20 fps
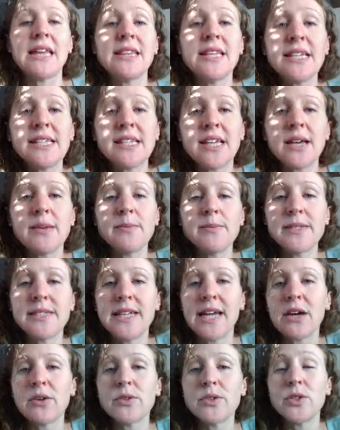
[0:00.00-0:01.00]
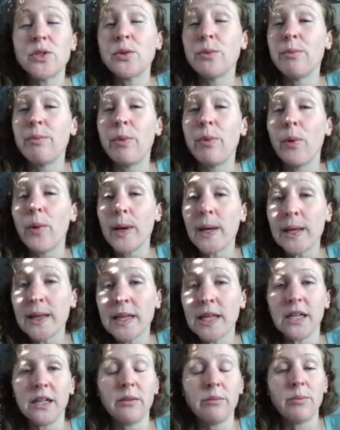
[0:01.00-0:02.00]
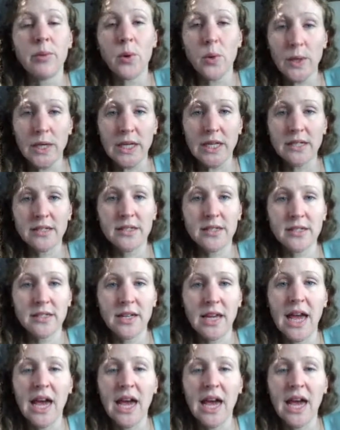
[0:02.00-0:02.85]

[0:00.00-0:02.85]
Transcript: this comes down to boiling point.